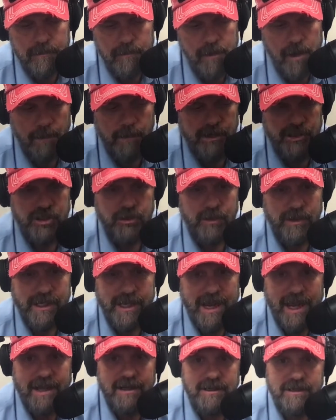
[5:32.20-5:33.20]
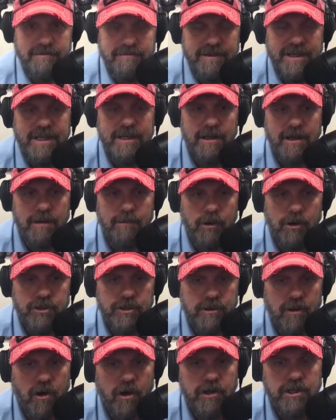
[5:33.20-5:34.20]
but you really can't defeat an
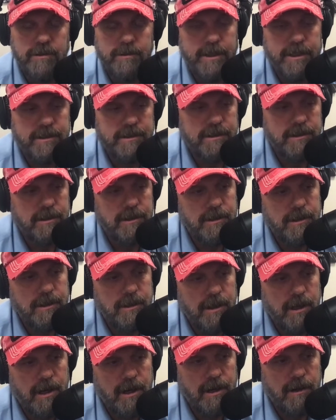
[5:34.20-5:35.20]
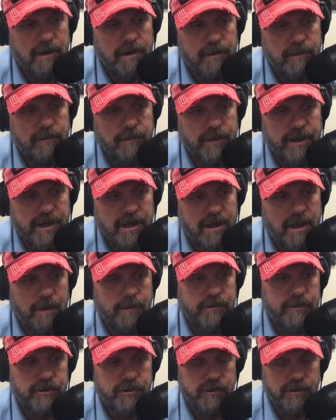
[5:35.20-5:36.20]
emotional argument uh, when it
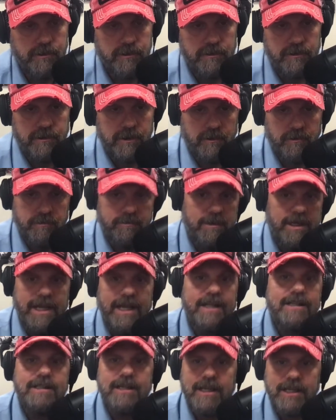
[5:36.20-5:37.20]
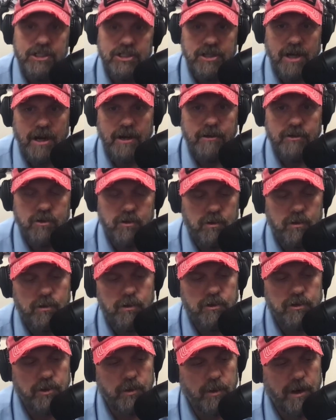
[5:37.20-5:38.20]
comes to you know kids getting shot at
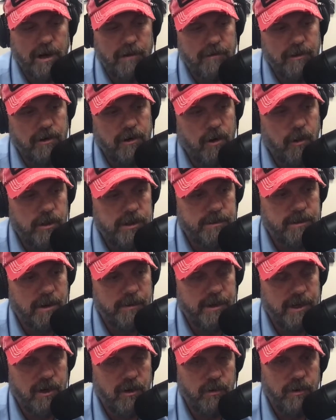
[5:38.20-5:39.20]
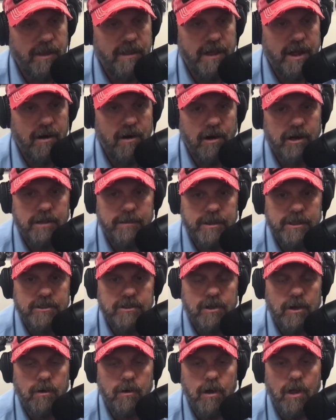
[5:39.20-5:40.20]
schools or whatever, they're always probably going to win that argument.
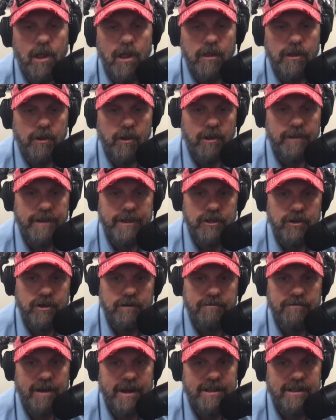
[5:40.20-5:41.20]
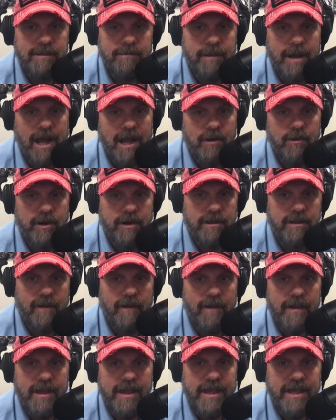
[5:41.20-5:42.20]
So the only thing you can fight them back with
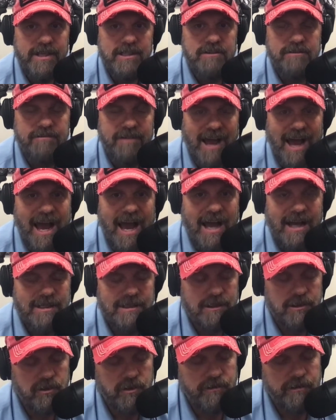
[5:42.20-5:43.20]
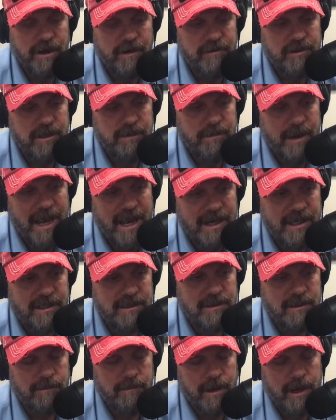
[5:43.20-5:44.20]
is facts. And so if you're ever debating
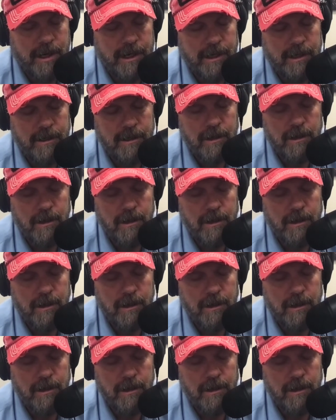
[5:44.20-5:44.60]
somebody